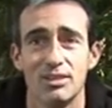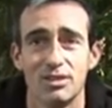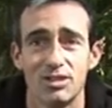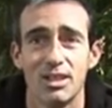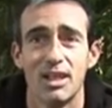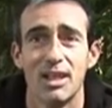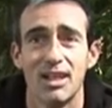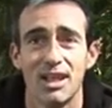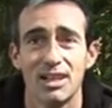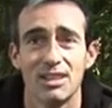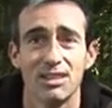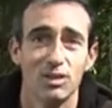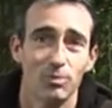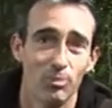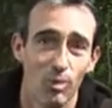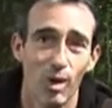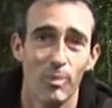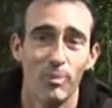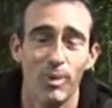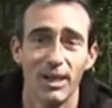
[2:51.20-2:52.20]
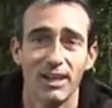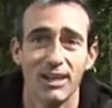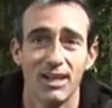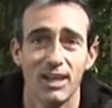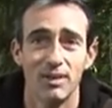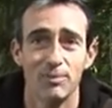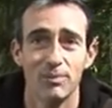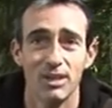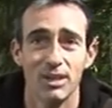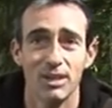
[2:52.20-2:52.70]
and say that because it's my bait
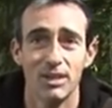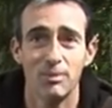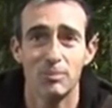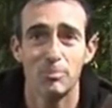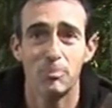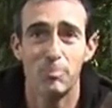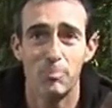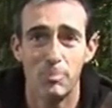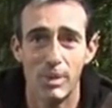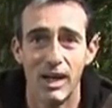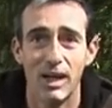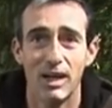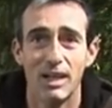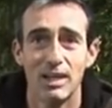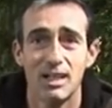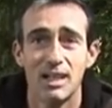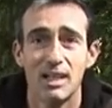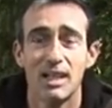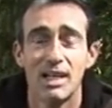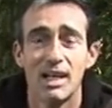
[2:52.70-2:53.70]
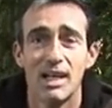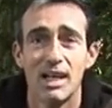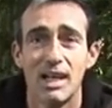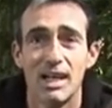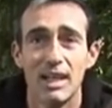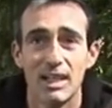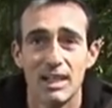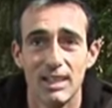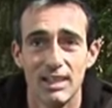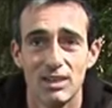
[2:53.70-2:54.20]
company, but
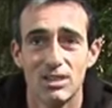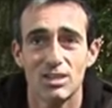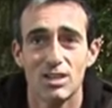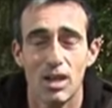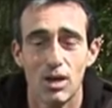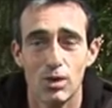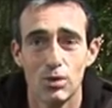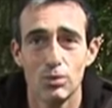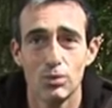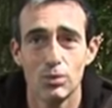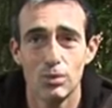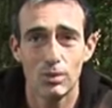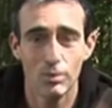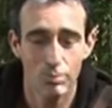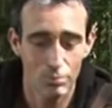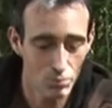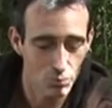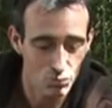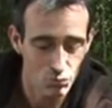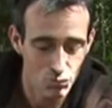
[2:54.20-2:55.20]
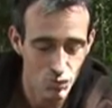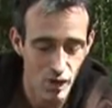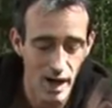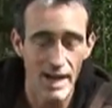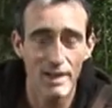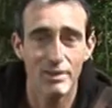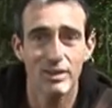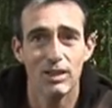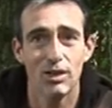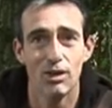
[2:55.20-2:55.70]
it is so
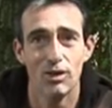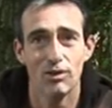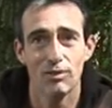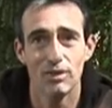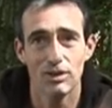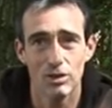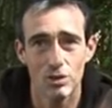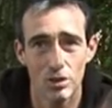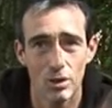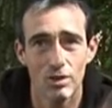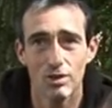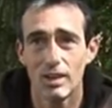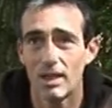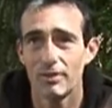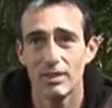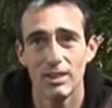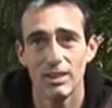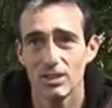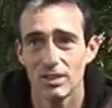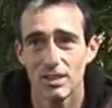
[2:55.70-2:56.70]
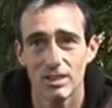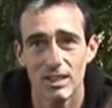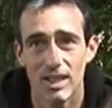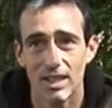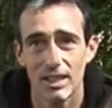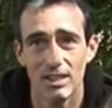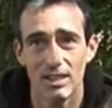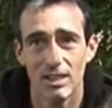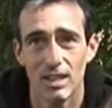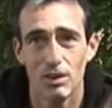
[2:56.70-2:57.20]
rounded off. It's nothing that's going to
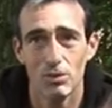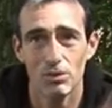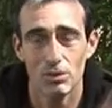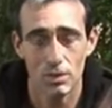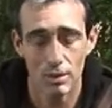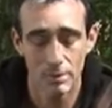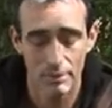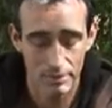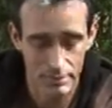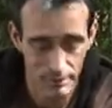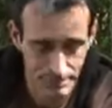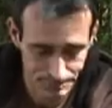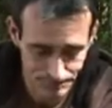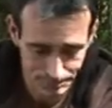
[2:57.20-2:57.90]
take your nose off.